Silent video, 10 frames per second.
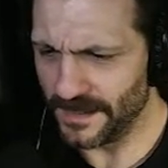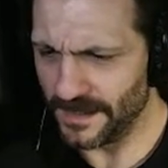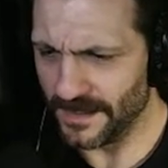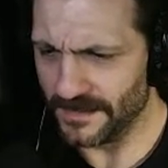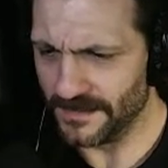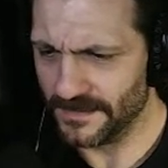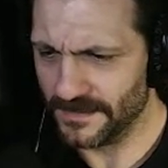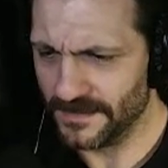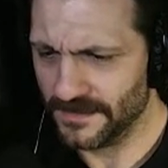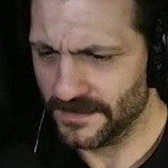
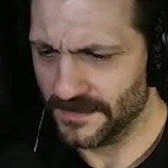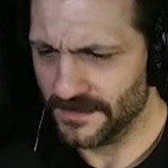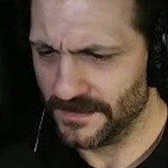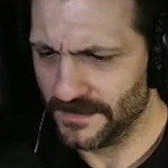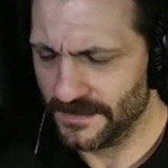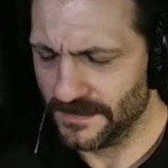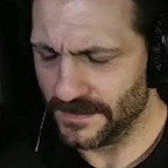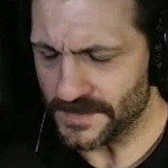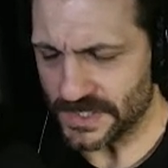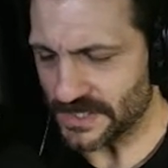
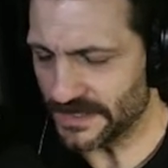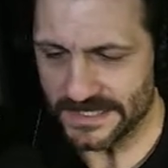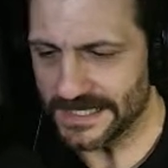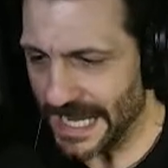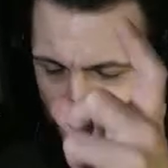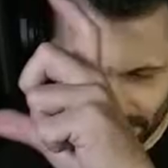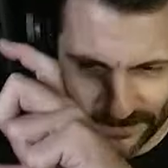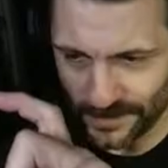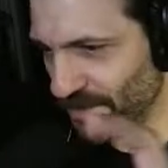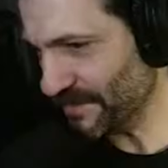I'm just sort of scanning
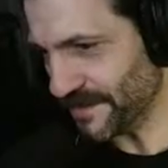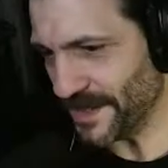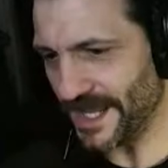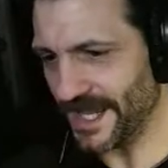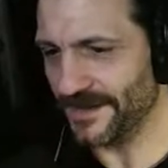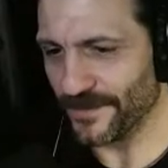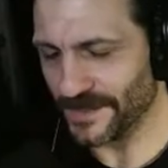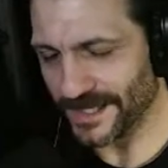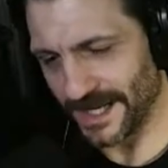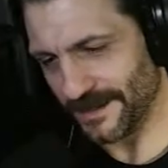through the movie in my head for
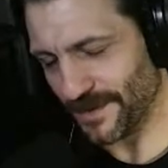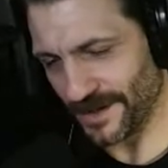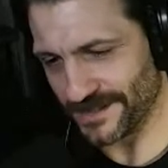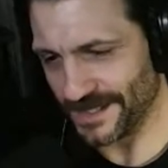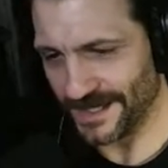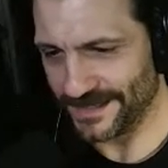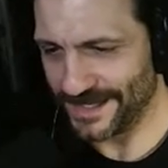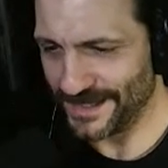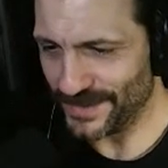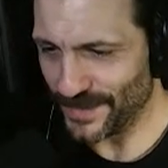like any parts that I
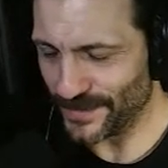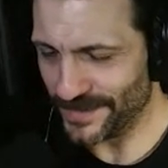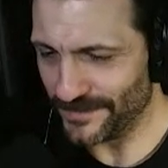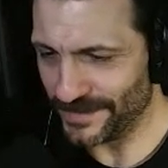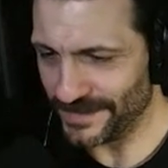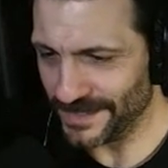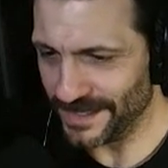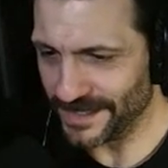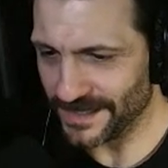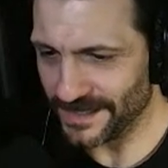don't really like.